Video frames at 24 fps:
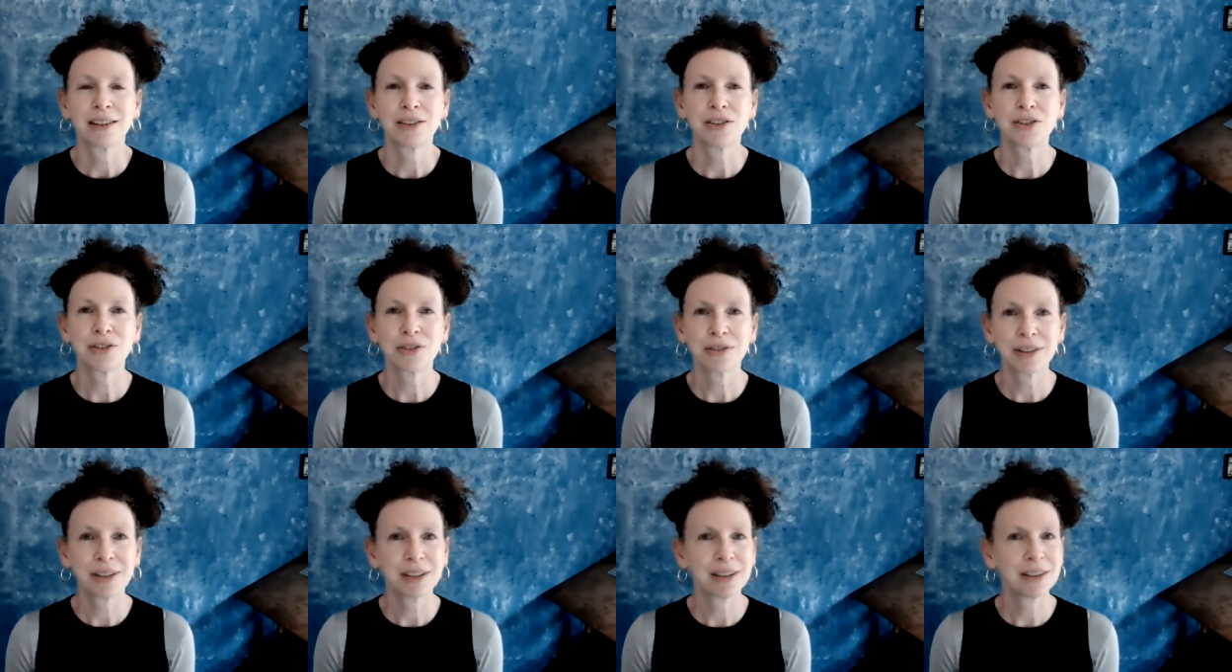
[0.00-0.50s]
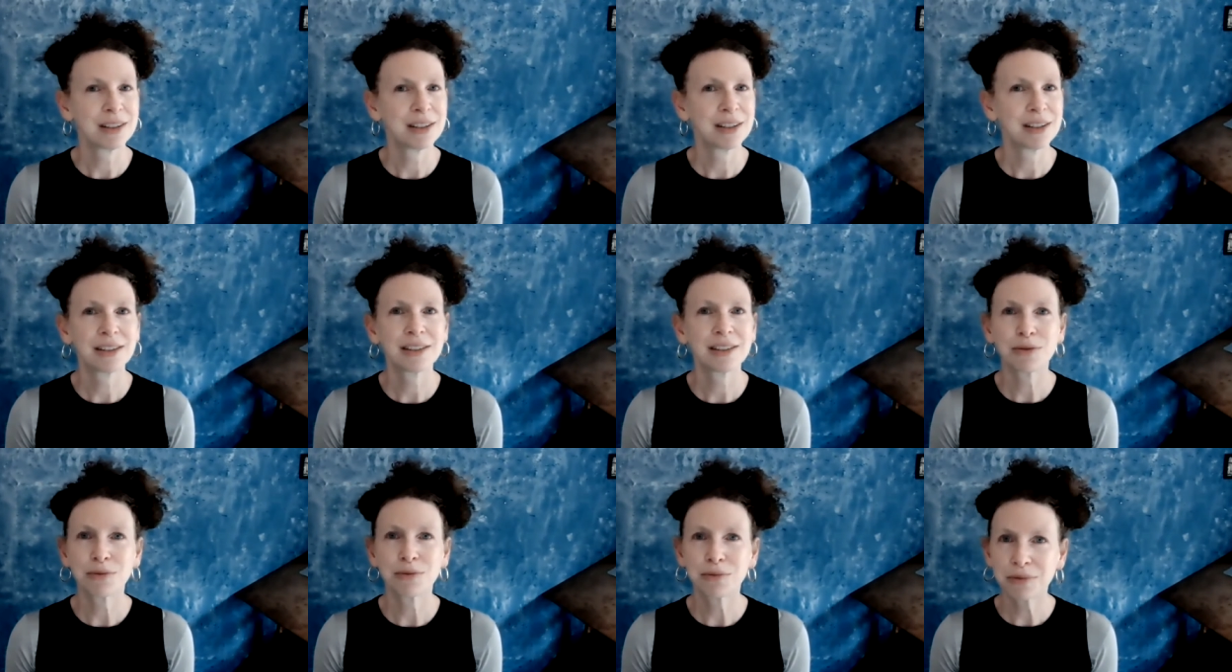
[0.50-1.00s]
during
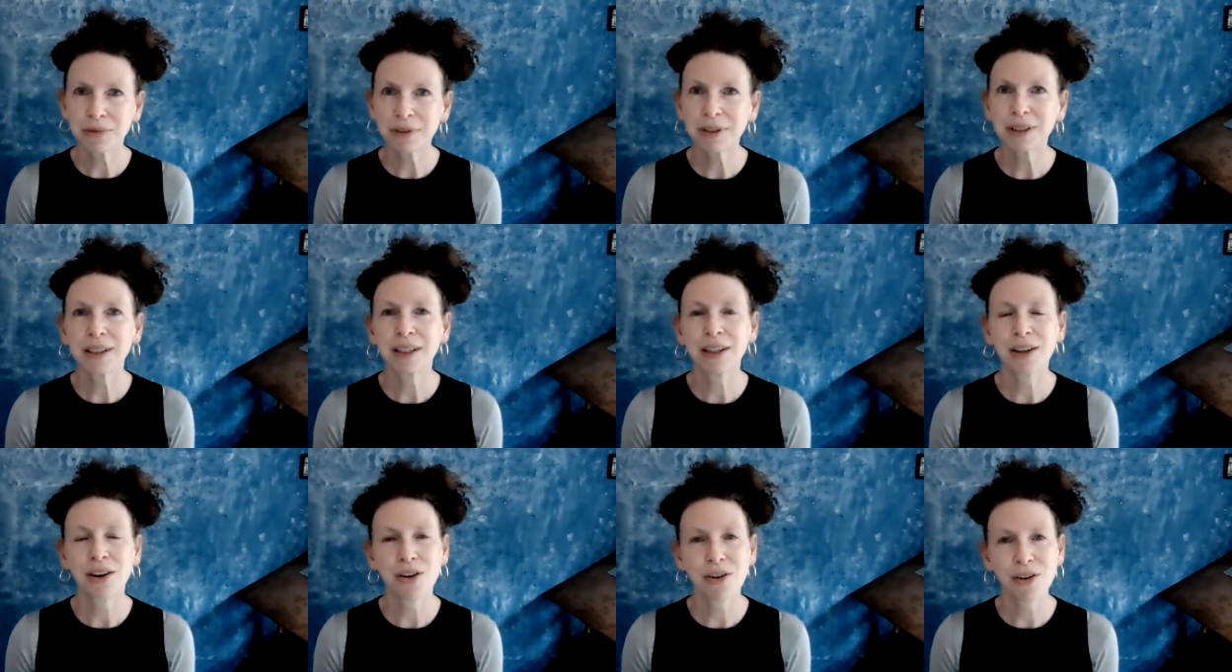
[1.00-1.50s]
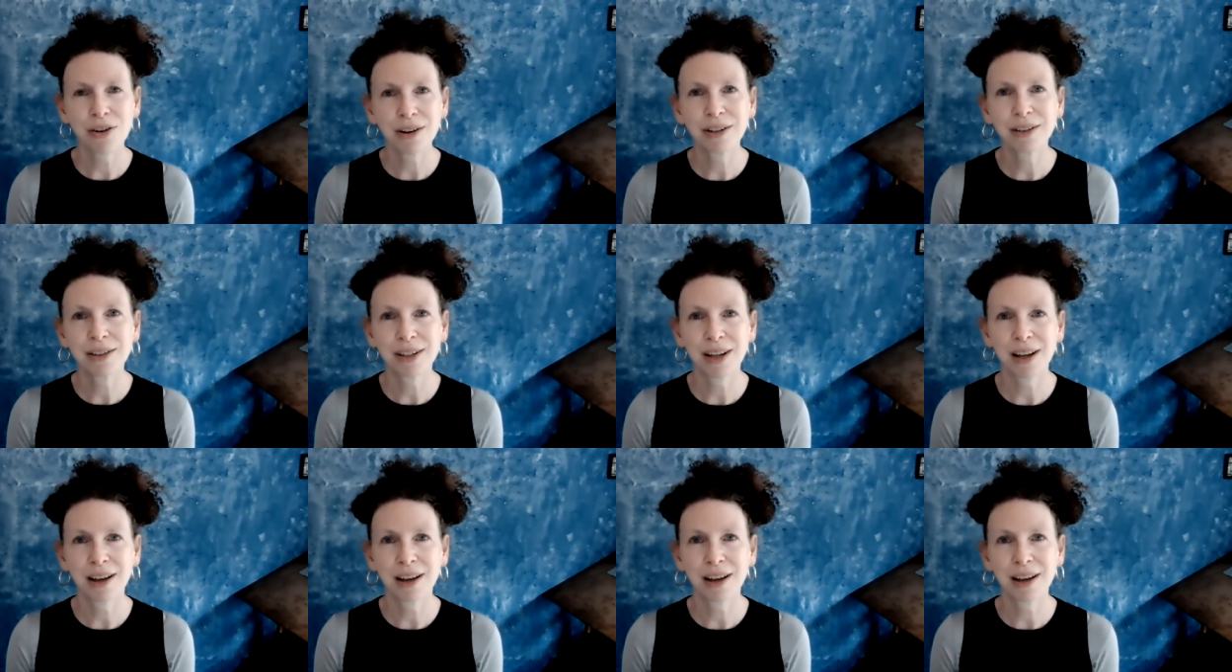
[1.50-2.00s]
this really
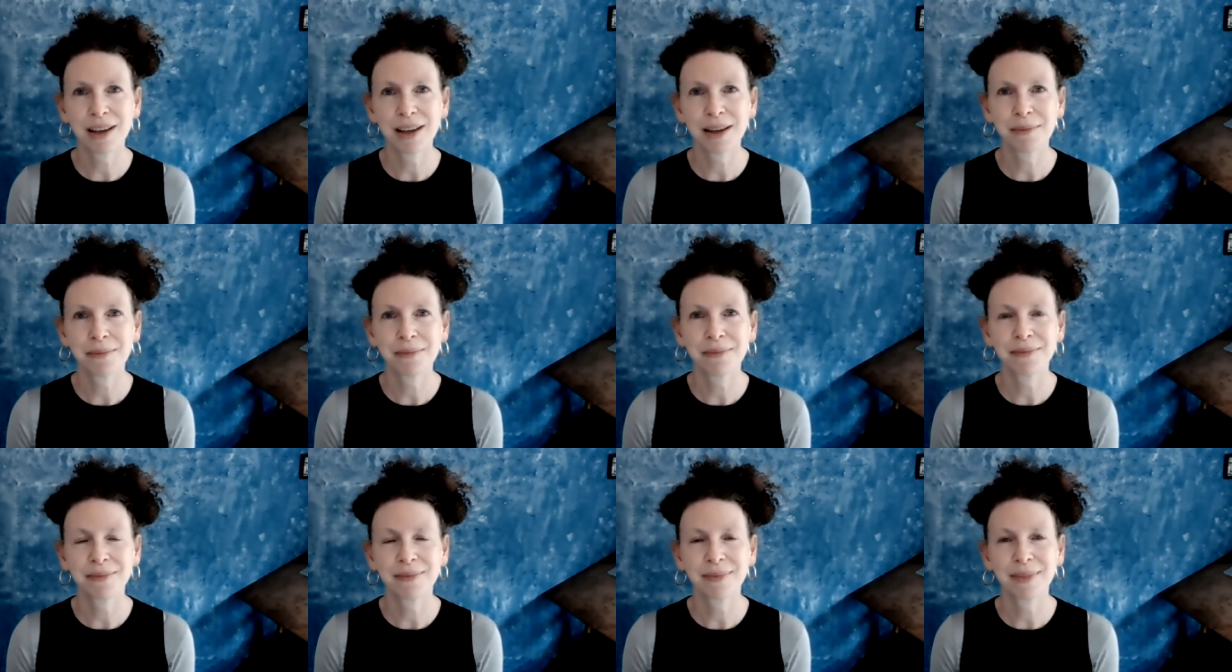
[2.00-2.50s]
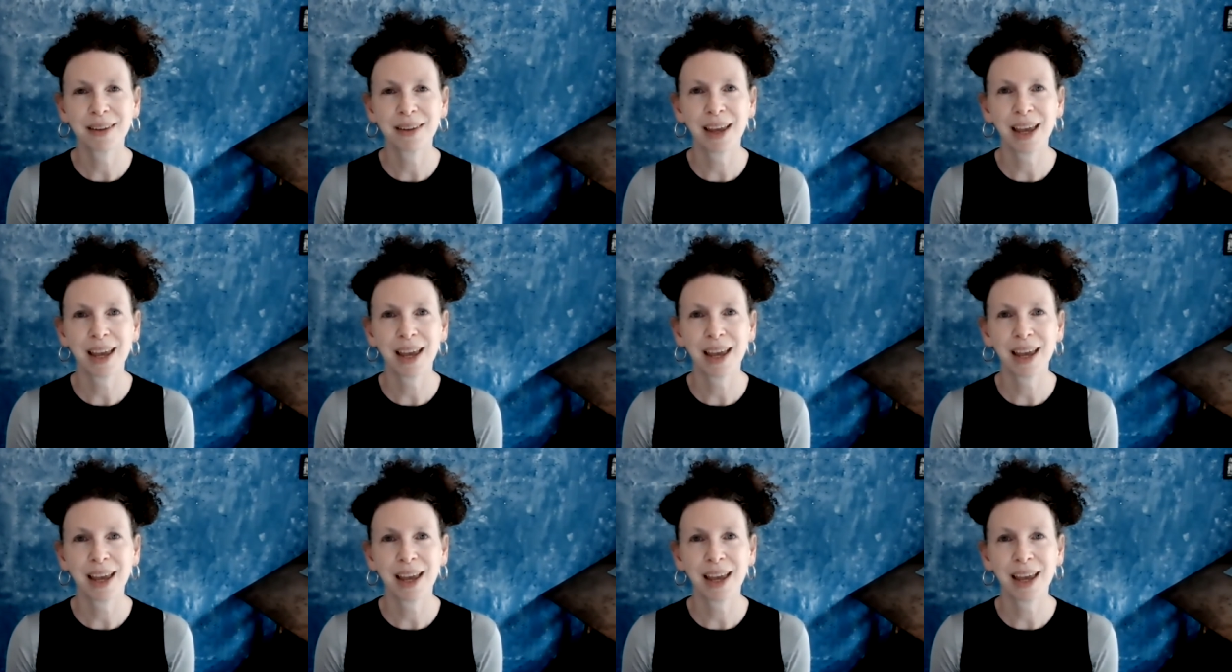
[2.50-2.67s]
hard time.